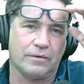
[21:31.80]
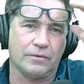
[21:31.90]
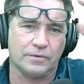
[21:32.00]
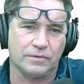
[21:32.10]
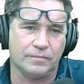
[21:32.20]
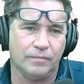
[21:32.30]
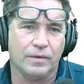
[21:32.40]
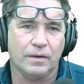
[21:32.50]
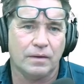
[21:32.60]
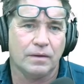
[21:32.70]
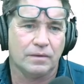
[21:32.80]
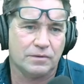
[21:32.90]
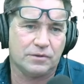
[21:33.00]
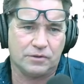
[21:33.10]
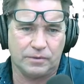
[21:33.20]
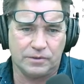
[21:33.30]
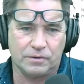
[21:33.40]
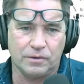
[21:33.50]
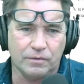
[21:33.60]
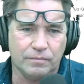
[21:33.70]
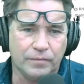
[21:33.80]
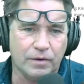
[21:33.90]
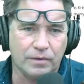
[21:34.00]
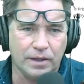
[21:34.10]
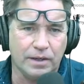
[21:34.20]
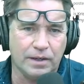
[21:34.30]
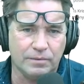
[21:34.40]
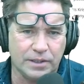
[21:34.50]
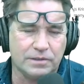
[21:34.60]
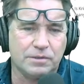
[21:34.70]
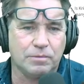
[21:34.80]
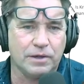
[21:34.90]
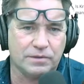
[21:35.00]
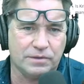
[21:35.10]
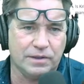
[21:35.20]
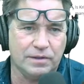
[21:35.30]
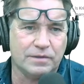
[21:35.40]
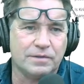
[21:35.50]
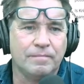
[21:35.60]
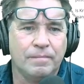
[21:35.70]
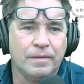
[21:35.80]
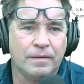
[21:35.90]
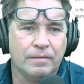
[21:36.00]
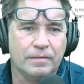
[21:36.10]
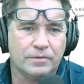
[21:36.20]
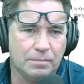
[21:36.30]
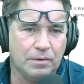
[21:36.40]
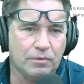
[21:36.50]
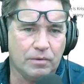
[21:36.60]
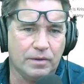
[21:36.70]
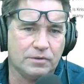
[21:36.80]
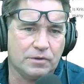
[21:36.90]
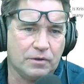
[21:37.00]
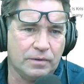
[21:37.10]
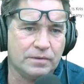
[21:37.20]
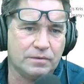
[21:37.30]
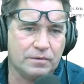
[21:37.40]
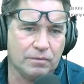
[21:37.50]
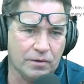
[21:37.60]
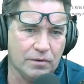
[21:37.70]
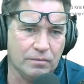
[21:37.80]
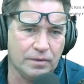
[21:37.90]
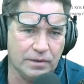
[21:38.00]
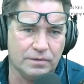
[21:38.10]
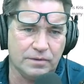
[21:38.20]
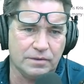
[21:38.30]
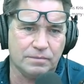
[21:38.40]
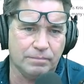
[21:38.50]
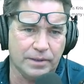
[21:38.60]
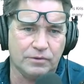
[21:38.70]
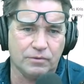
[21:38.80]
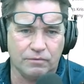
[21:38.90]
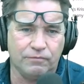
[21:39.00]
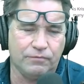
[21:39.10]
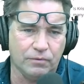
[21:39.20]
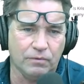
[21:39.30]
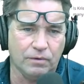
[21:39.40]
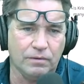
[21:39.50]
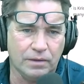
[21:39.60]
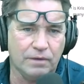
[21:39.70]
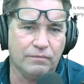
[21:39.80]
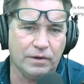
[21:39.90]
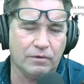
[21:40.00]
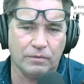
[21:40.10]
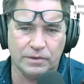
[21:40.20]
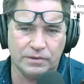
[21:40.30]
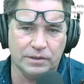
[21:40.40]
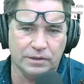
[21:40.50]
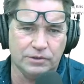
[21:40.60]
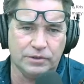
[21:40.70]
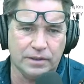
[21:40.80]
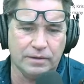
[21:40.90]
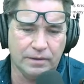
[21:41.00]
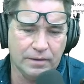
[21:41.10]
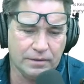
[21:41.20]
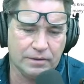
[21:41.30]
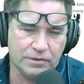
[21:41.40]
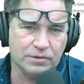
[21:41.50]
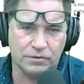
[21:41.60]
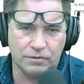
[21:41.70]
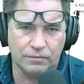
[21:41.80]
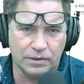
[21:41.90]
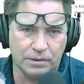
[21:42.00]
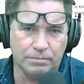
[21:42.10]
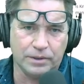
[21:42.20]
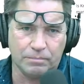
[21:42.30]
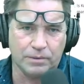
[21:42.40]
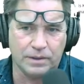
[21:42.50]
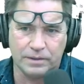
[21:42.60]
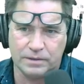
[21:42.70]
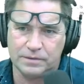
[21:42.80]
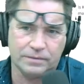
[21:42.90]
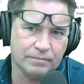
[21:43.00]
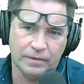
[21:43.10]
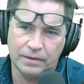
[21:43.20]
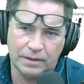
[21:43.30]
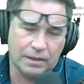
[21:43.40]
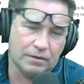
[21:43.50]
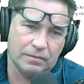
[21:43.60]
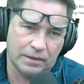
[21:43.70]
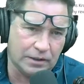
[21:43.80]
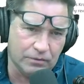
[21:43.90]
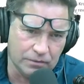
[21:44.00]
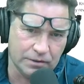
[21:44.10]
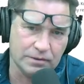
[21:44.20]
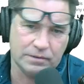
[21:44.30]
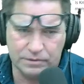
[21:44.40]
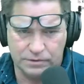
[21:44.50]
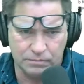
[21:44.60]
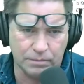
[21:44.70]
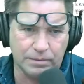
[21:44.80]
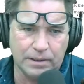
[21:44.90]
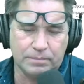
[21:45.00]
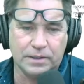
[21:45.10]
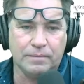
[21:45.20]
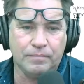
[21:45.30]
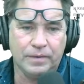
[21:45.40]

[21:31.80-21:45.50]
Chris this is Kris Krohn, okay? And I was actually surprised to see this. Somebody wrote, "Is Kris Krohn is this mentor full of it or is he legit?" Now this is over on the bigger pockets. I don't know. I googled this and this is what popped up.